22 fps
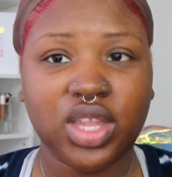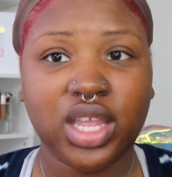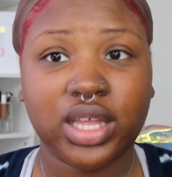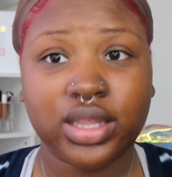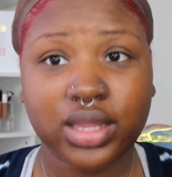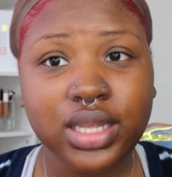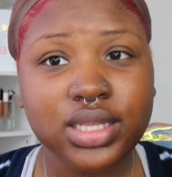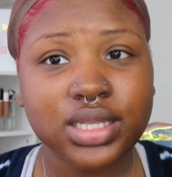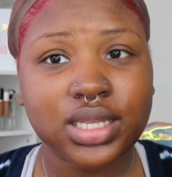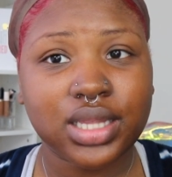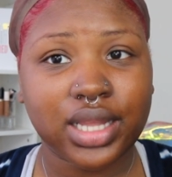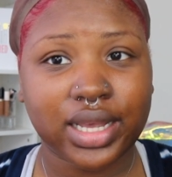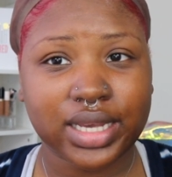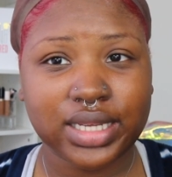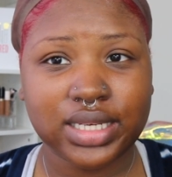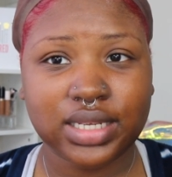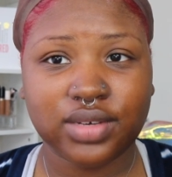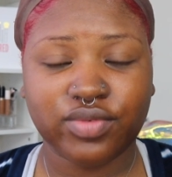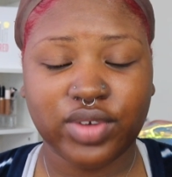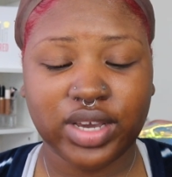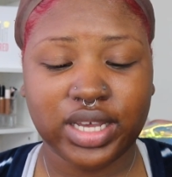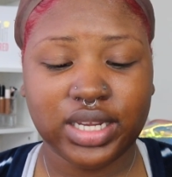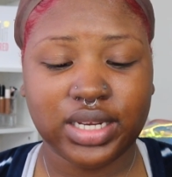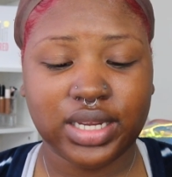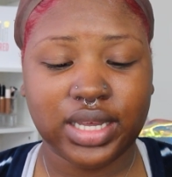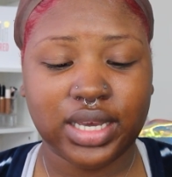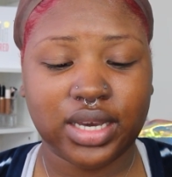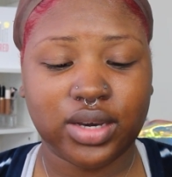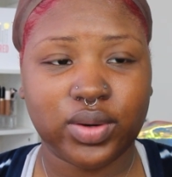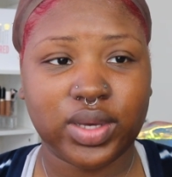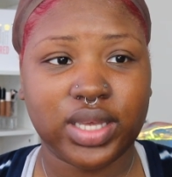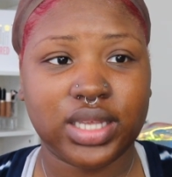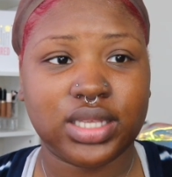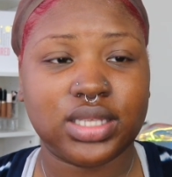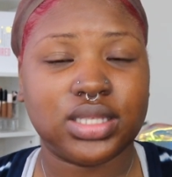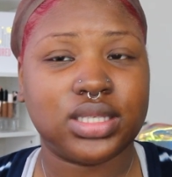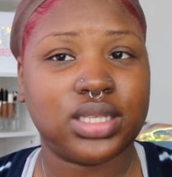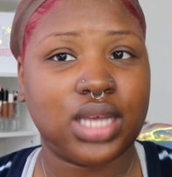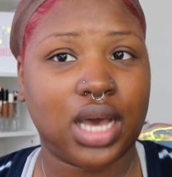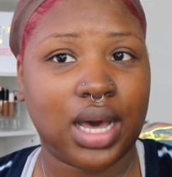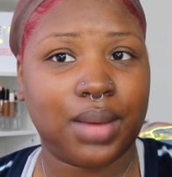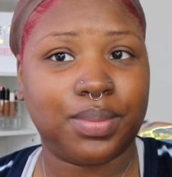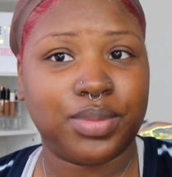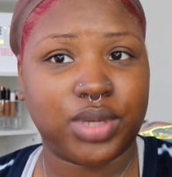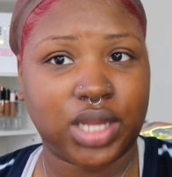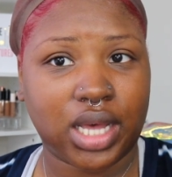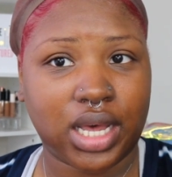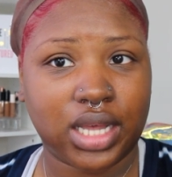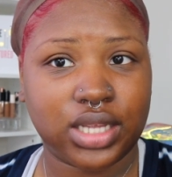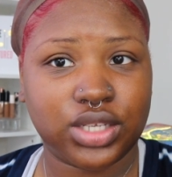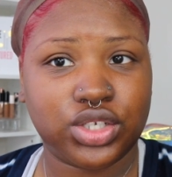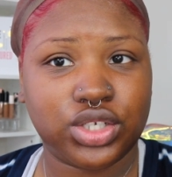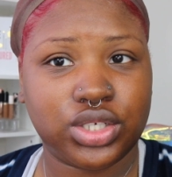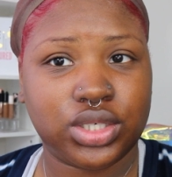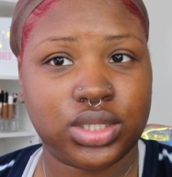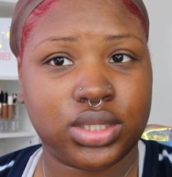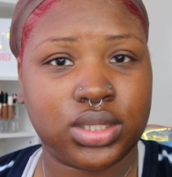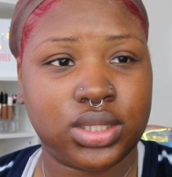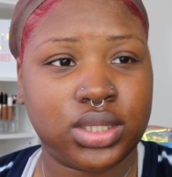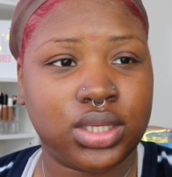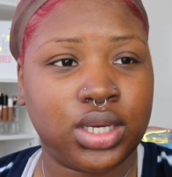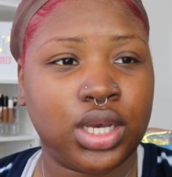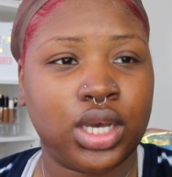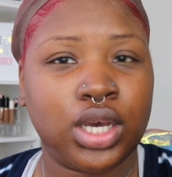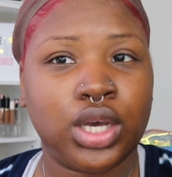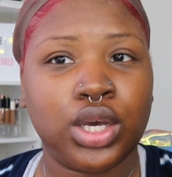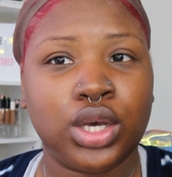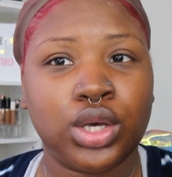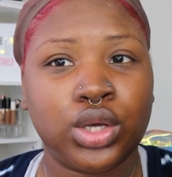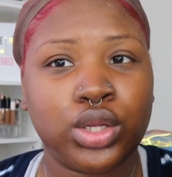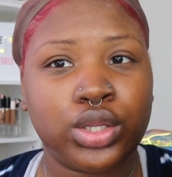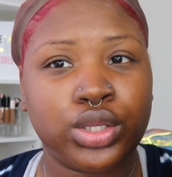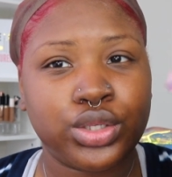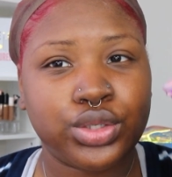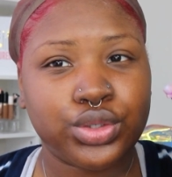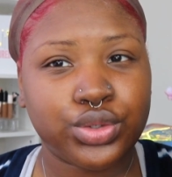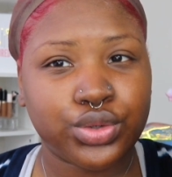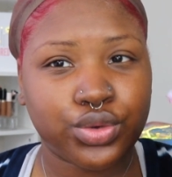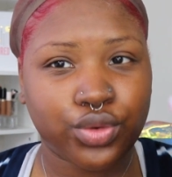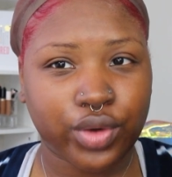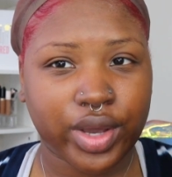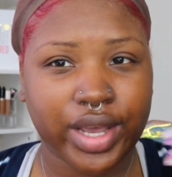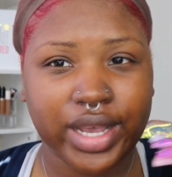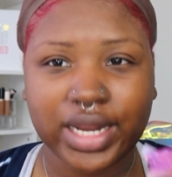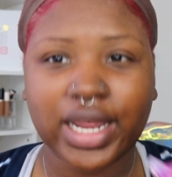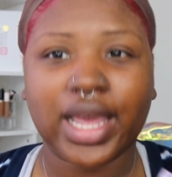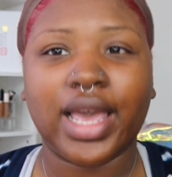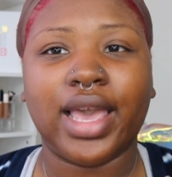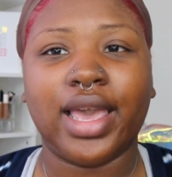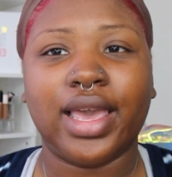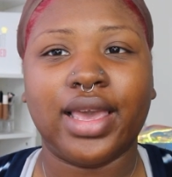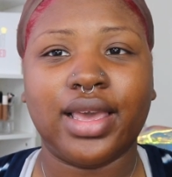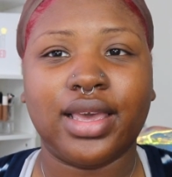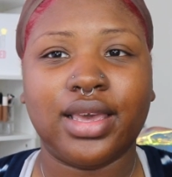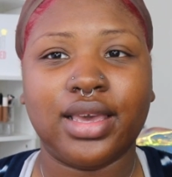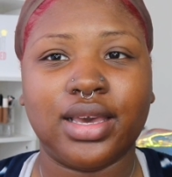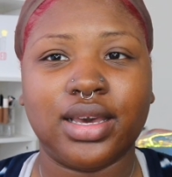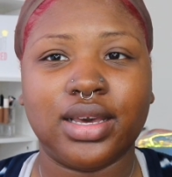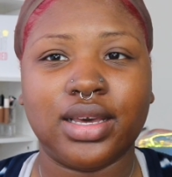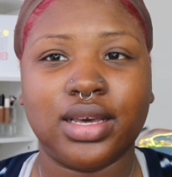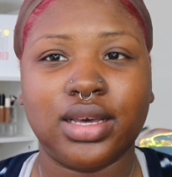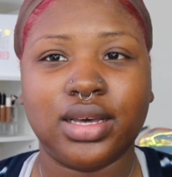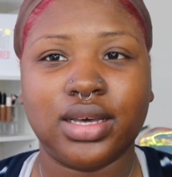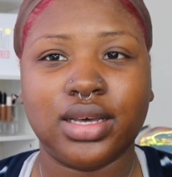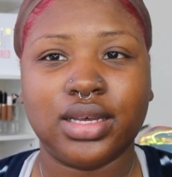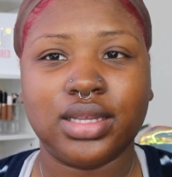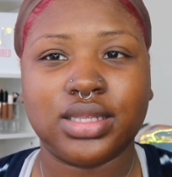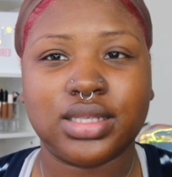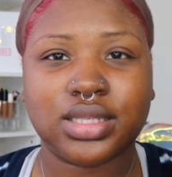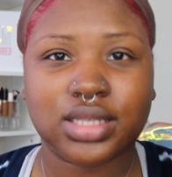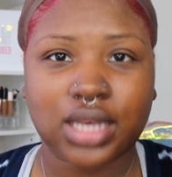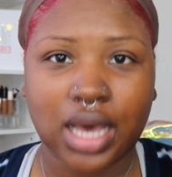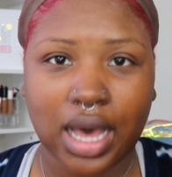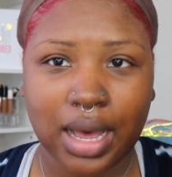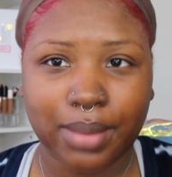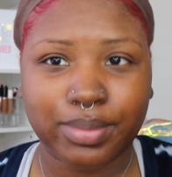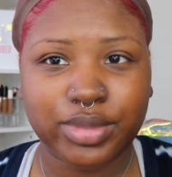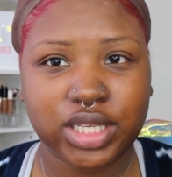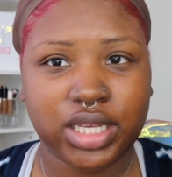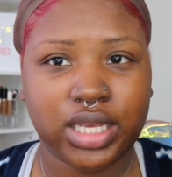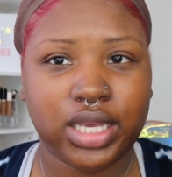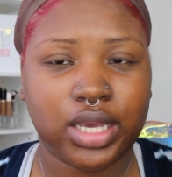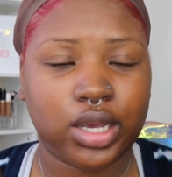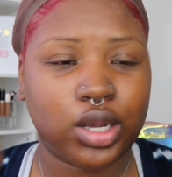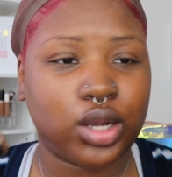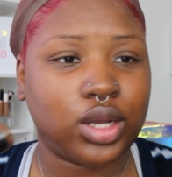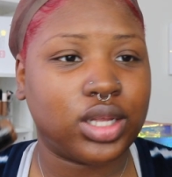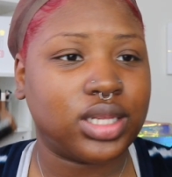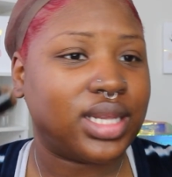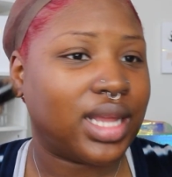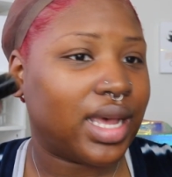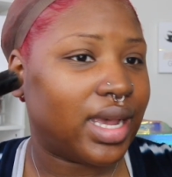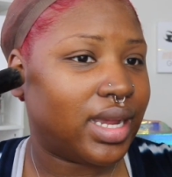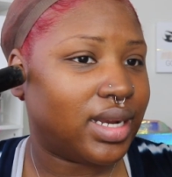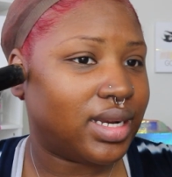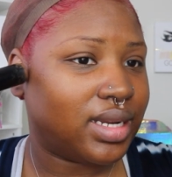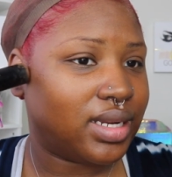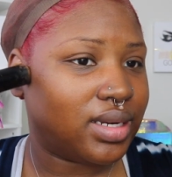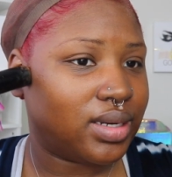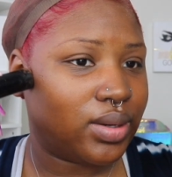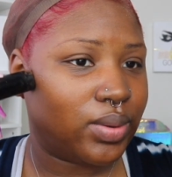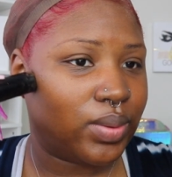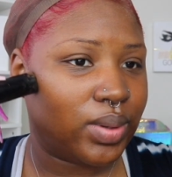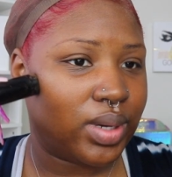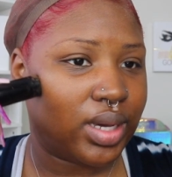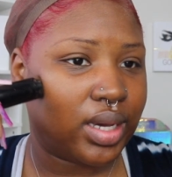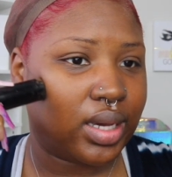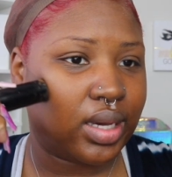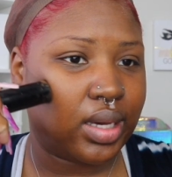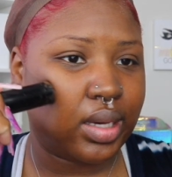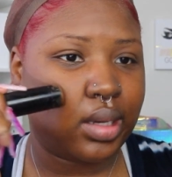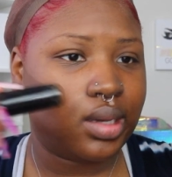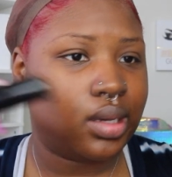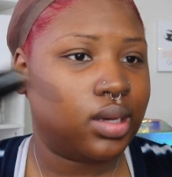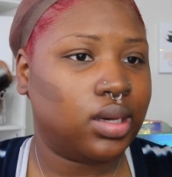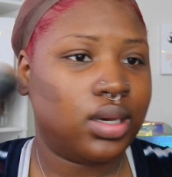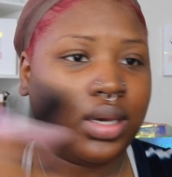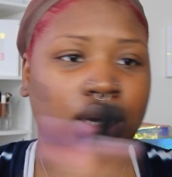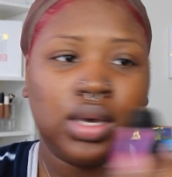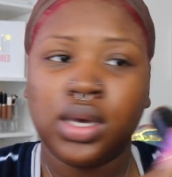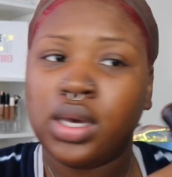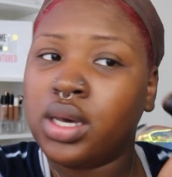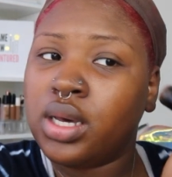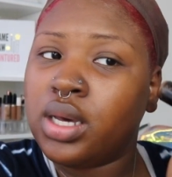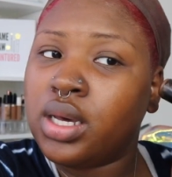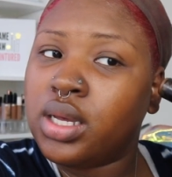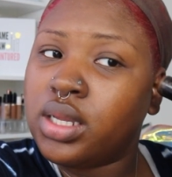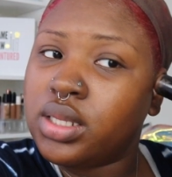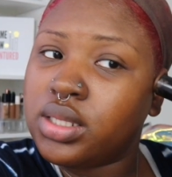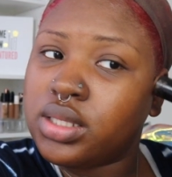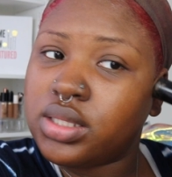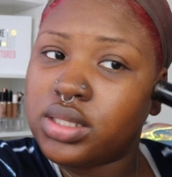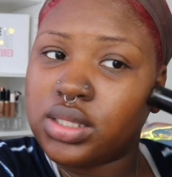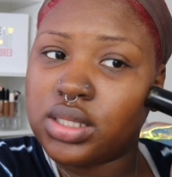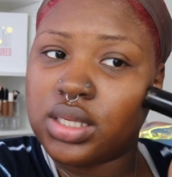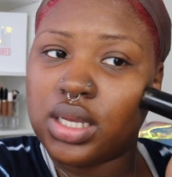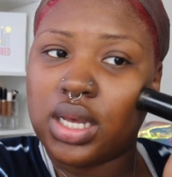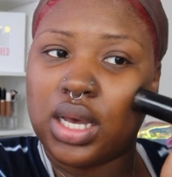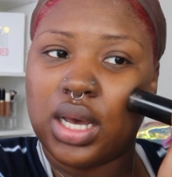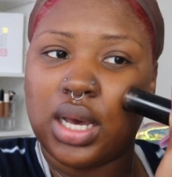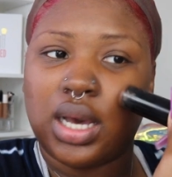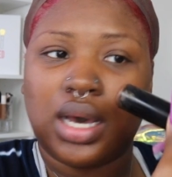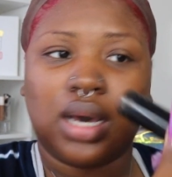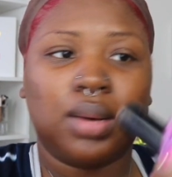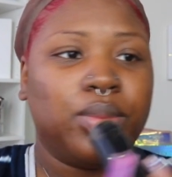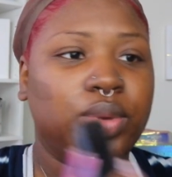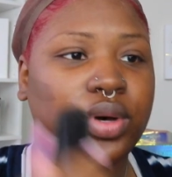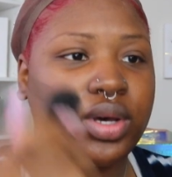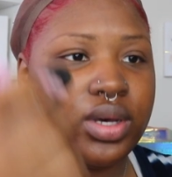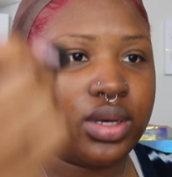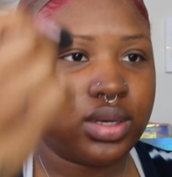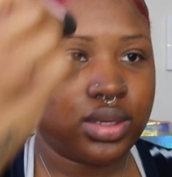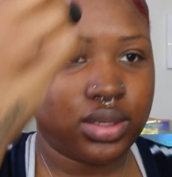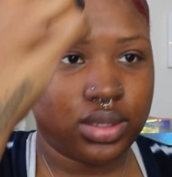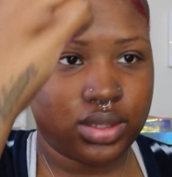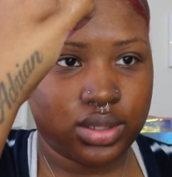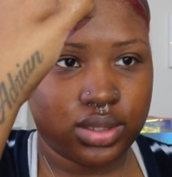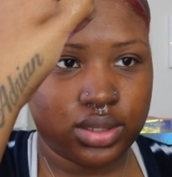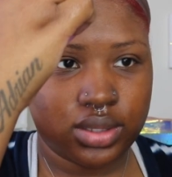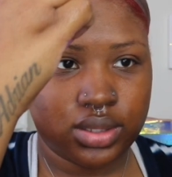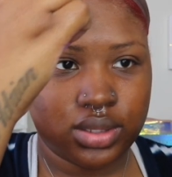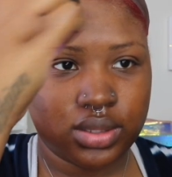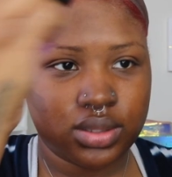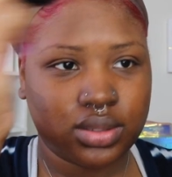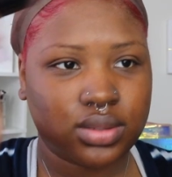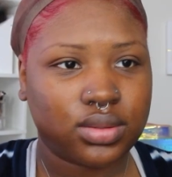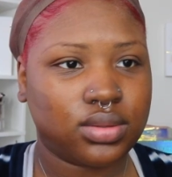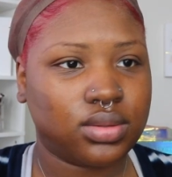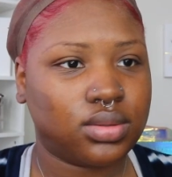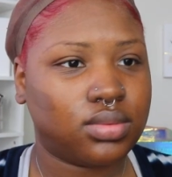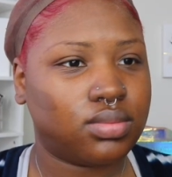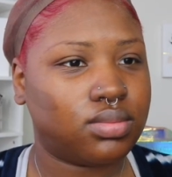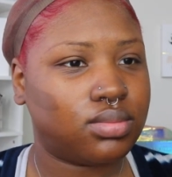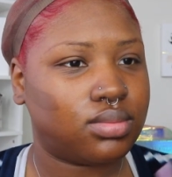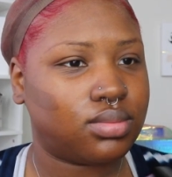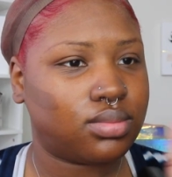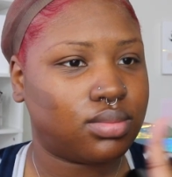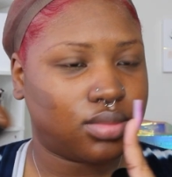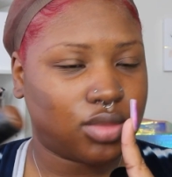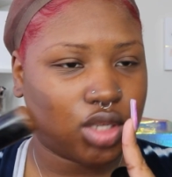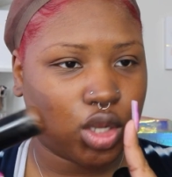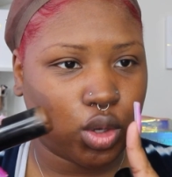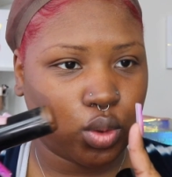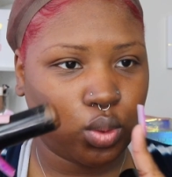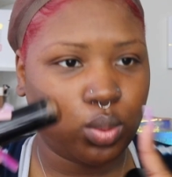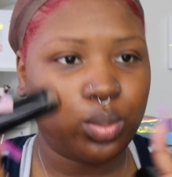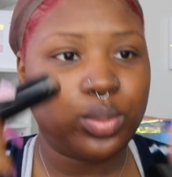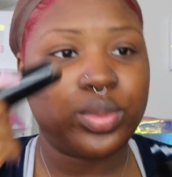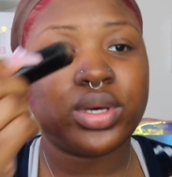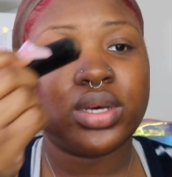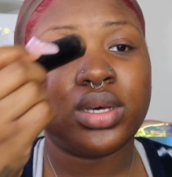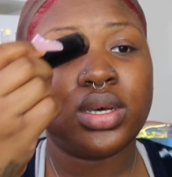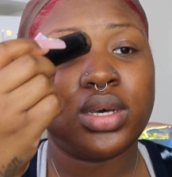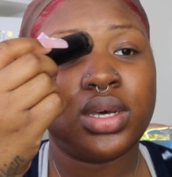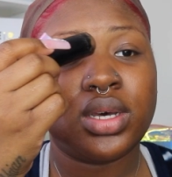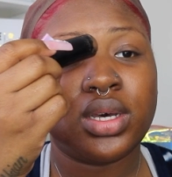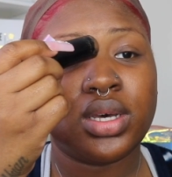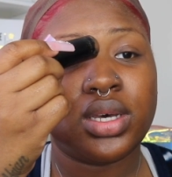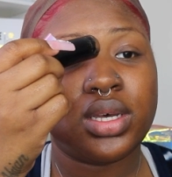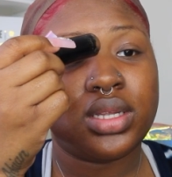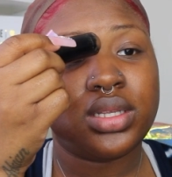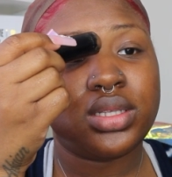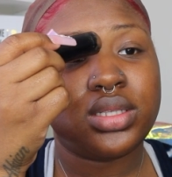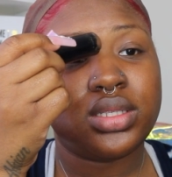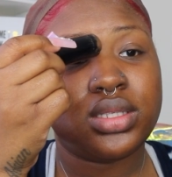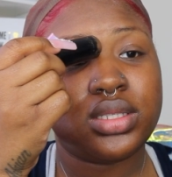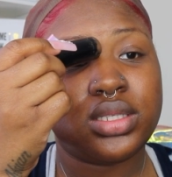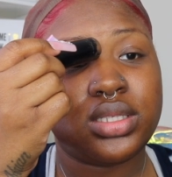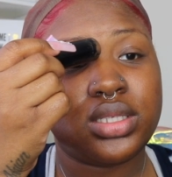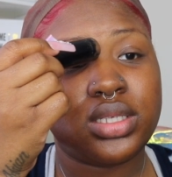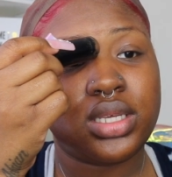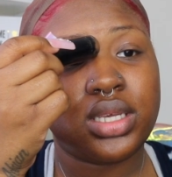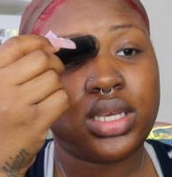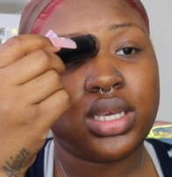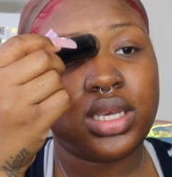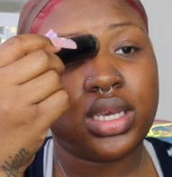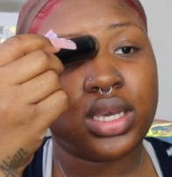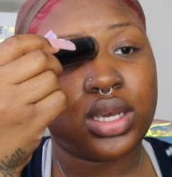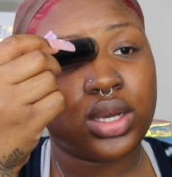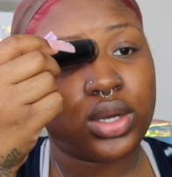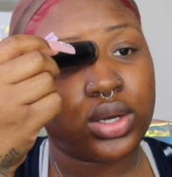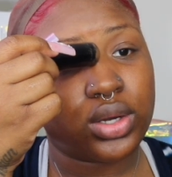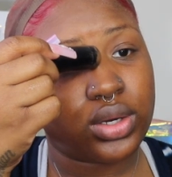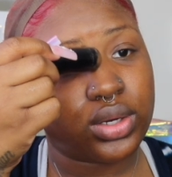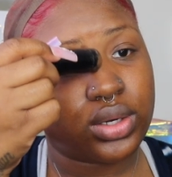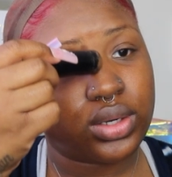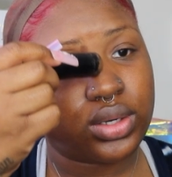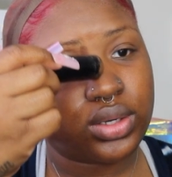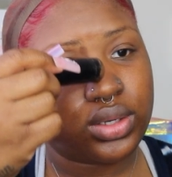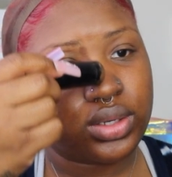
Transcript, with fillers: This lighting right now is top notch. Grade A top tier lighting okay top nope tier